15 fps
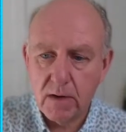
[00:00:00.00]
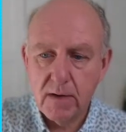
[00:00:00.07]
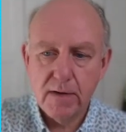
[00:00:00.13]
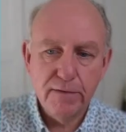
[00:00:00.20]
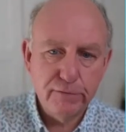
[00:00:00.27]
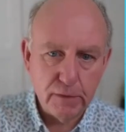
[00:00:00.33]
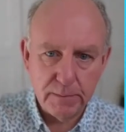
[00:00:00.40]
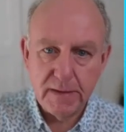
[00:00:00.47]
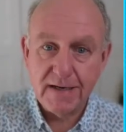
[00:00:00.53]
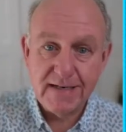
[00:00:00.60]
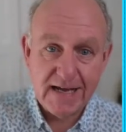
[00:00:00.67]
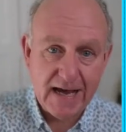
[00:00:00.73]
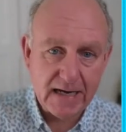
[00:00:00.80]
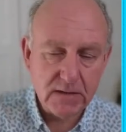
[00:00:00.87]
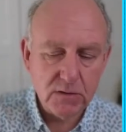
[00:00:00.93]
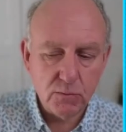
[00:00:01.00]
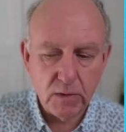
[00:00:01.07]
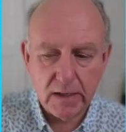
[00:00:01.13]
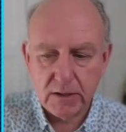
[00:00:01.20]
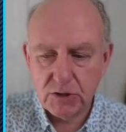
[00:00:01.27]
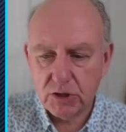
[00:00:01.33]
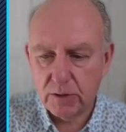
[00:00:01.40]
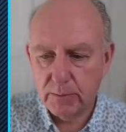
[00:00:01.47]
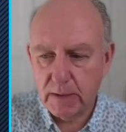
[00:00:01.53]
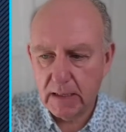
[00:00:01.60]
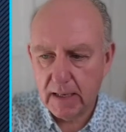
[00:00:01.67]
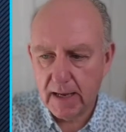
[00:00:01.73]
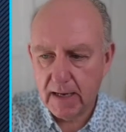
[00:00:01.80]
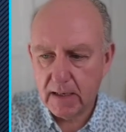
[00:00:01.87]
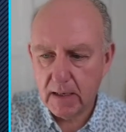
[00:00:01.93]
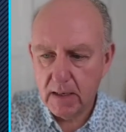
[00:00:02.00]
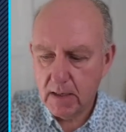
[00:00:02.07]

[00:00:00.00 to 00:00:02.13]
from the text what it should be like.